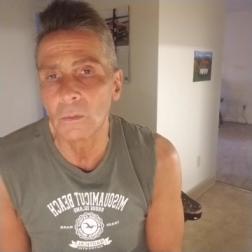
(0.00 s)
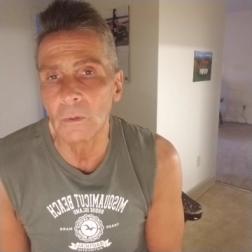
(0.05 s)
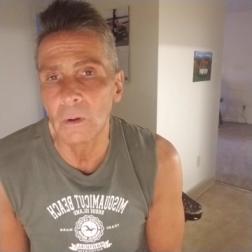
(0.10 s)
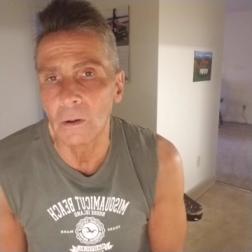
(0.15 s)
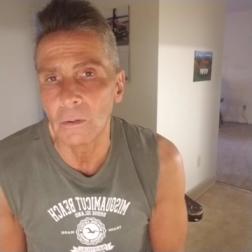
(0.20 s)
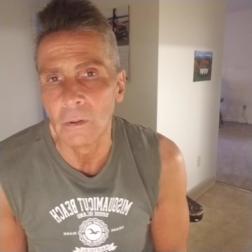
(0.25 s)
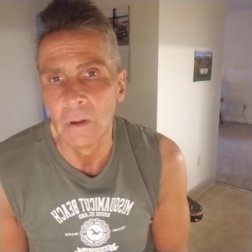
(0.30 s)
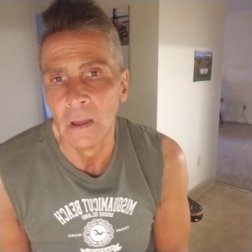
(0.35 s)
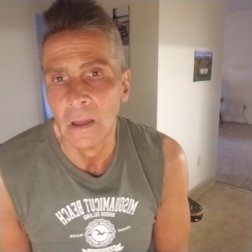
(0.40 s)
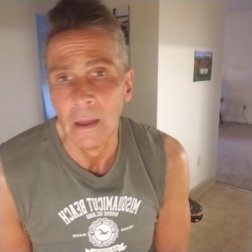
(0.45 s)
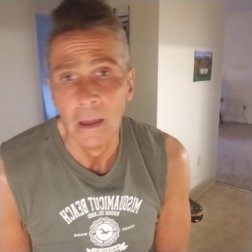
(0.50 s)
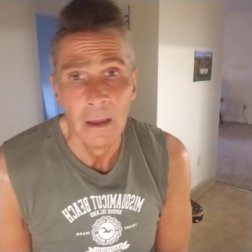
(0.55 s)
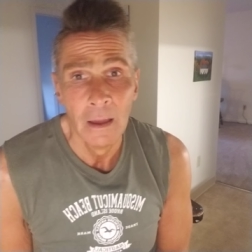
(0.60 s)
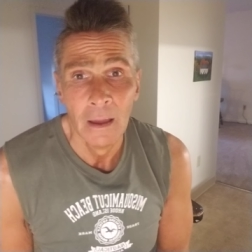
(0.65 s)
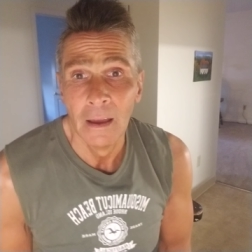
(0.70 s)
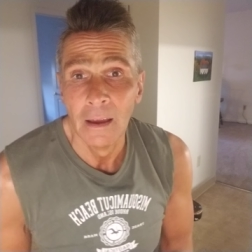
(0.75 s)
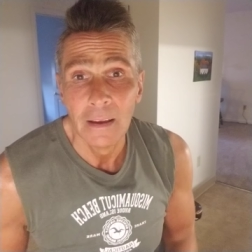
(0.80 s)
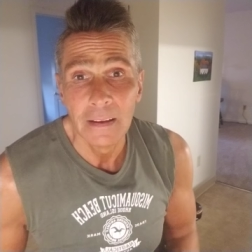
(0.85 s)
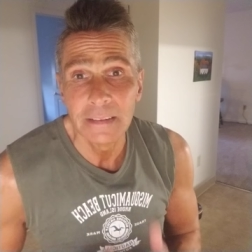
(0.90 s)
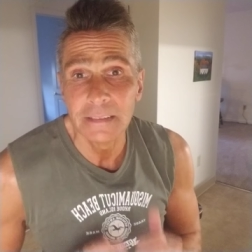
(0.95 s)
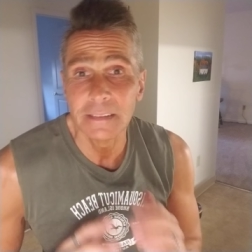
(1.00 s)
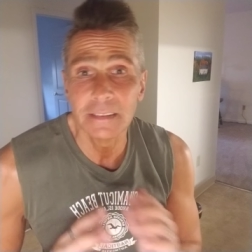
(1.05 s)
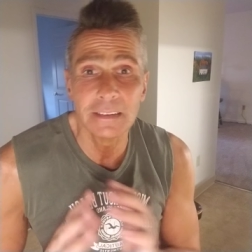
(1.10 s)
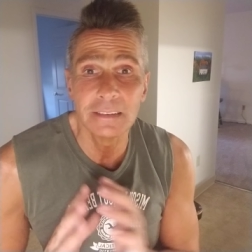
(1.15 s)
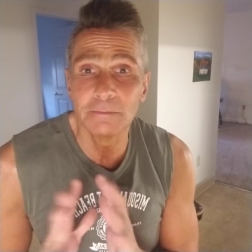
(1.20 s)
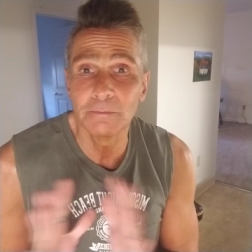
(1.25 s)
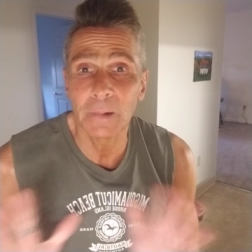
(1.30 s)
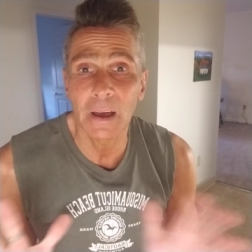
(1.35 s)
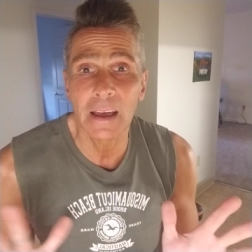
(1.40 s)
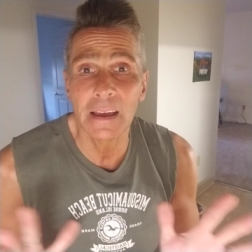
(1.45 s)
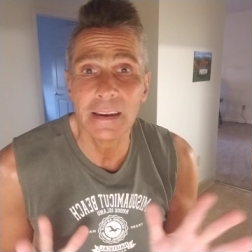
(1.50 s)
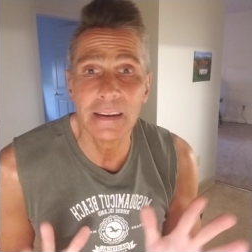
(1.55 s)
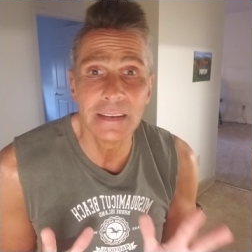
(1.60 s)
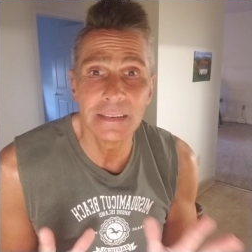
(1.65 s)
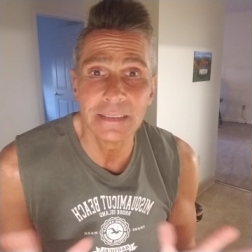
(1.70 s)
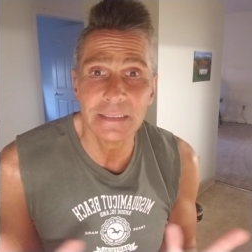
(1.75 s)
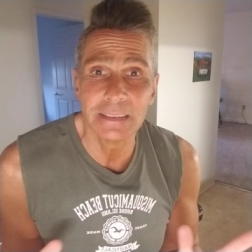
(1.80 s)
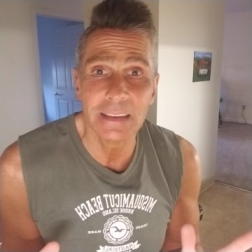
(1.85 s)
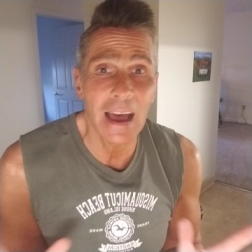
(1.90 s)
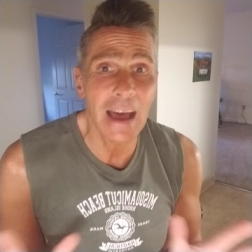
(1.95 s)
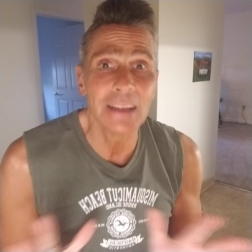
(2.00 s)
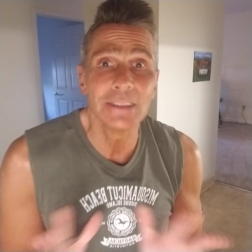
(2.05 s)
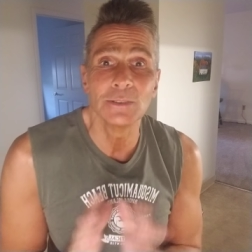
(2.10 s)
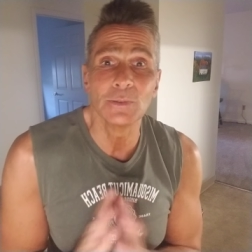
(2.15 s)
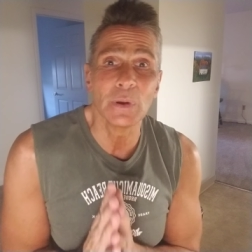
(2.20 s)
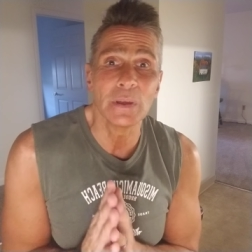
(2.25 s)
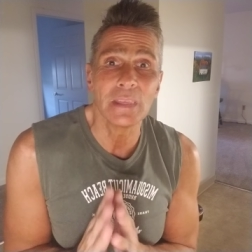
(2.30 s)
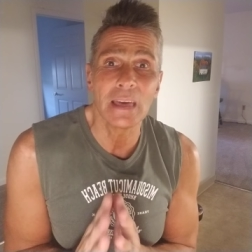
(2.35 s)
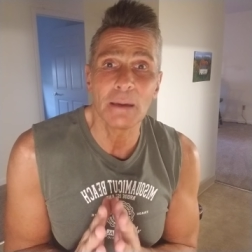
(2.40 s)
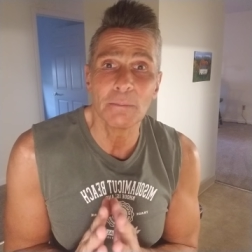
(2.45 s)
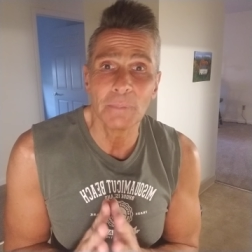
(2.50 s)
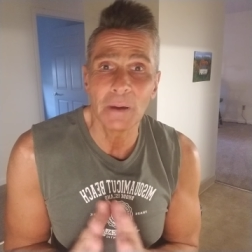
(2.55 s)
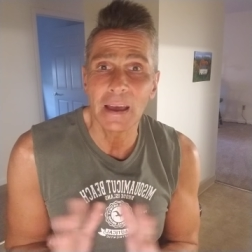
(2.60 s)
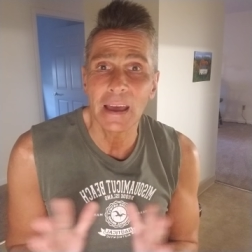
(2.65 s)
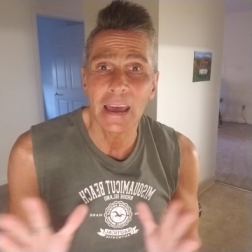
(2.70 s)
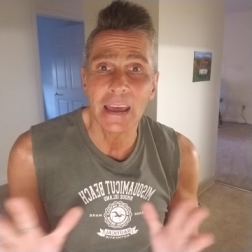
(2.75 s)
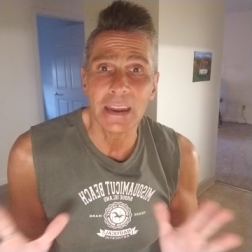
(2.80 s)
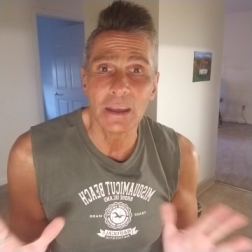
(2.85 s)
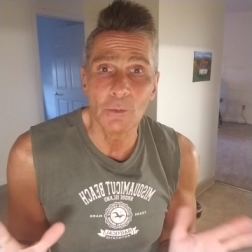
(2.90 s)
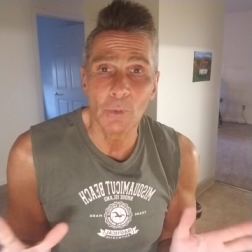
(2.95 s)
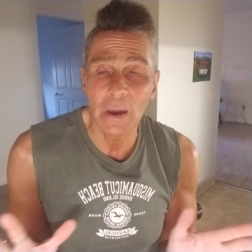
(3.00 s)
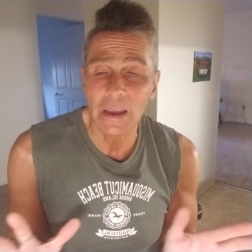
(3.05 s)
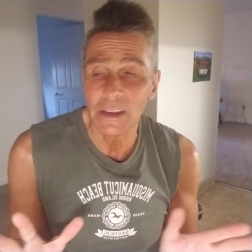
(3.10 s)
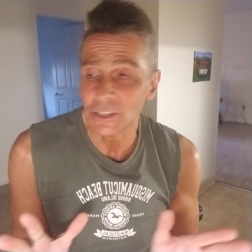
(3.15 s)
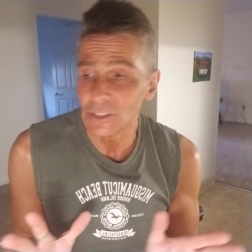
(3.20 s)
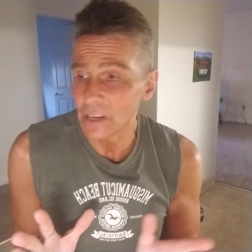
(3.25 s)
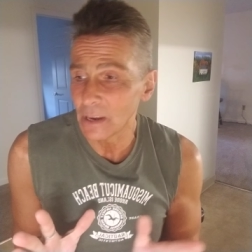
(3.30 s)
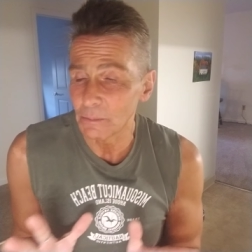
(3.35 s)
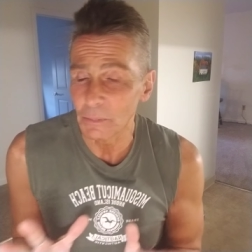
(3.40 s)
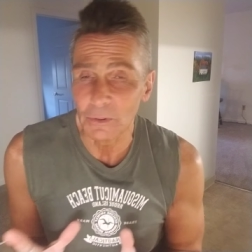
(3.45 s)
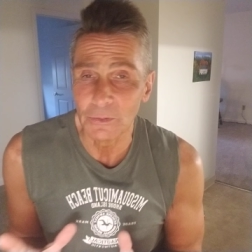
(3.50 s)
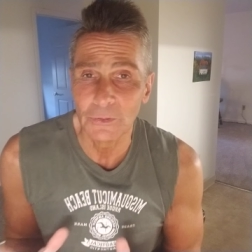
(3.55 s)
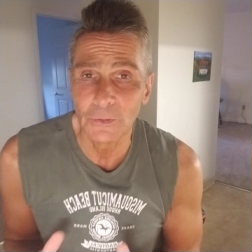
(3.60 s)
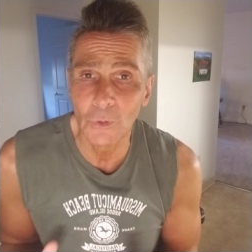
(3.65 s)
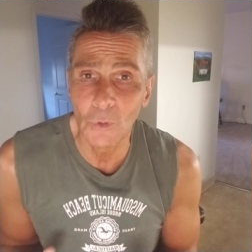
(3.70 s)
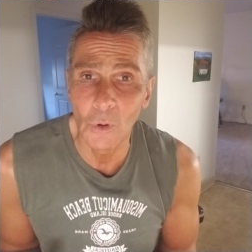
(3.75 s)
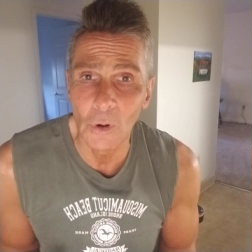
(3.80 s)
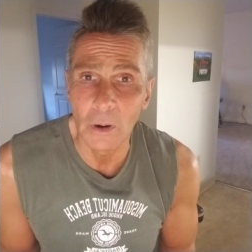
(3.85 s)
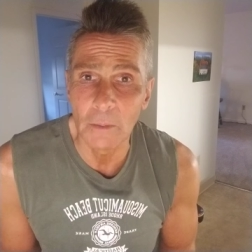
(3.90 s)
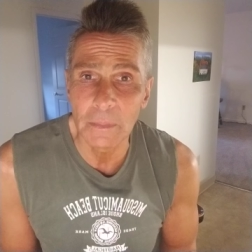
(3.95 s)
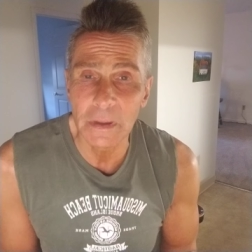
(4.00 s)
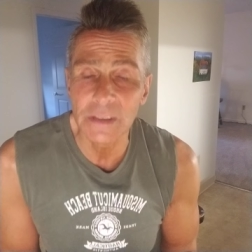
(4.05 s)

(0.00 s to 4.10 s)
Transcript: well I said, Biden is not doing that by any way, shape, or form.